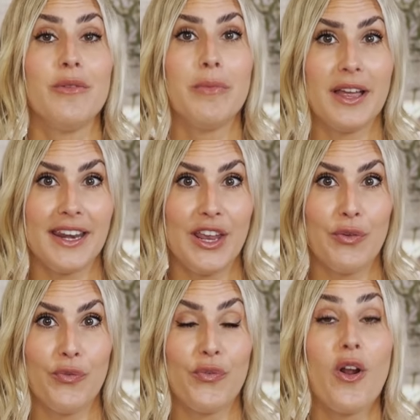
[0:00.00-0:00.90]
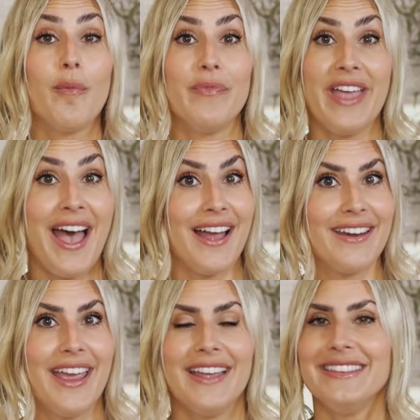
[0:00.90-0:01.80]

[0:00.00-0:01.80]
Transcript: the money from that.